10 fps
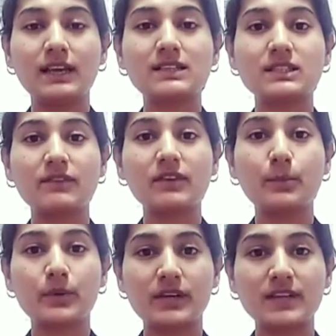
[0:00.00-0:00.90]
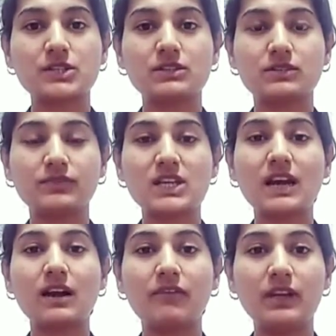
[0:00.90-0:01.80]
are several protections which are
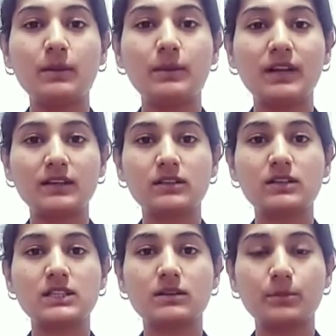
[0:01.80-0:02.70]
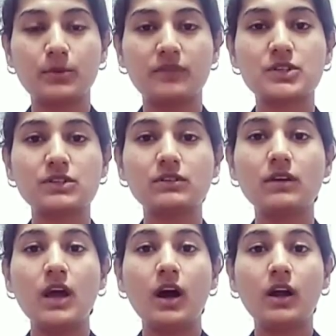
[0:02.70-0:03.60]
available under this provision,
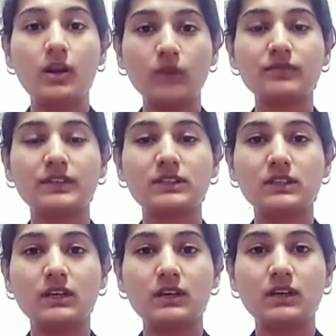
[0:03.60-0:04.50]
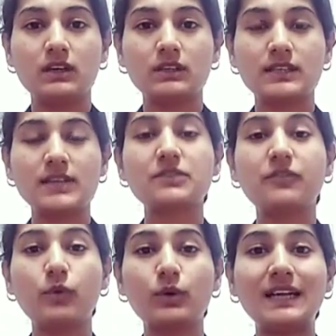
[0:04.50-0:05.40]
along with section
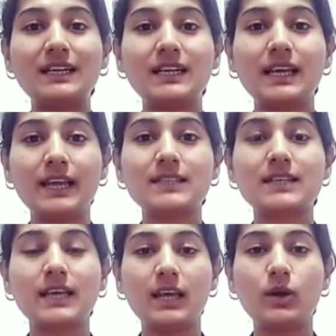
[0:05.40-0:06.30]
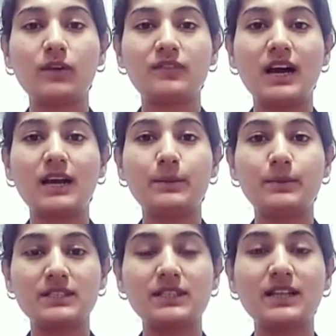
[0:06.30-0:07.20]
498A of the
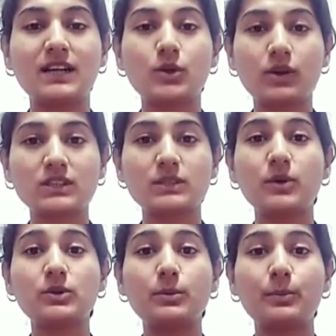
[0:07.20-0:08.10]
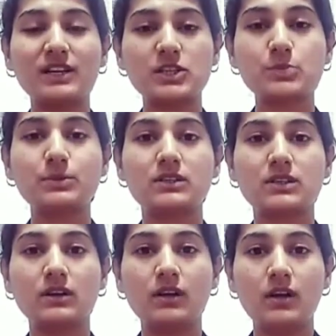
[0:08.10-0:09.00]
IPC that talks about the punishment
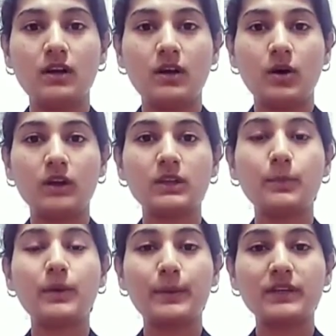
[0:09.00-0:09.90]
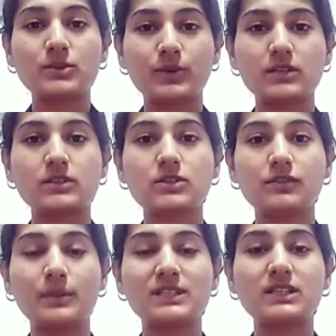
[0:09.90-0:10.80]
on the perpetrators of
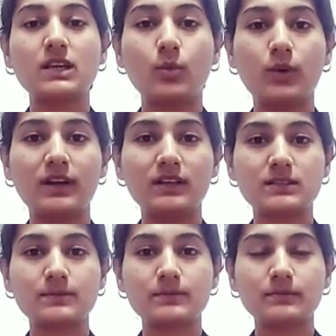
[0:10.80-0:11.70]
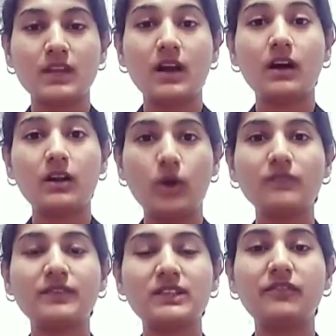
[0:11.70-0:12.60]
domestic violence, along
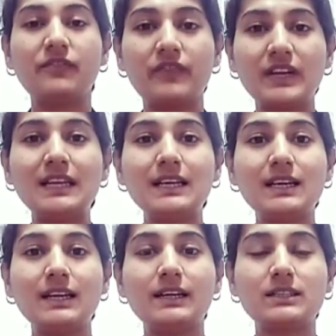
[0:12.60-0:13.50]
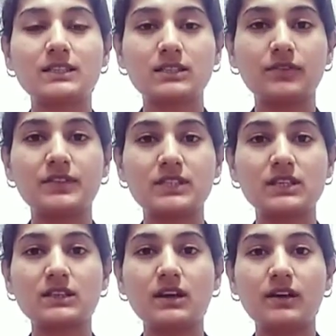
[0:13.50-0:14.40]
with the free legal aid
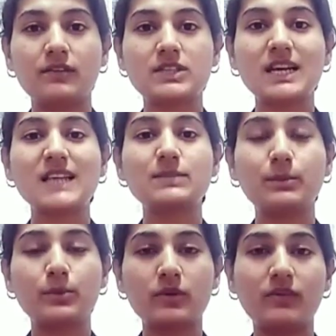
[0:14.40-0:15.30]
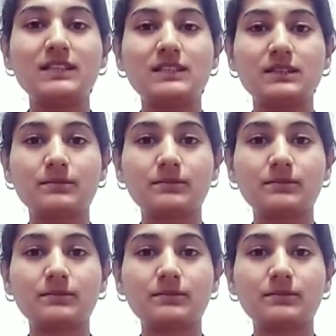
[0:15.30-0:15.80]
services which has been provided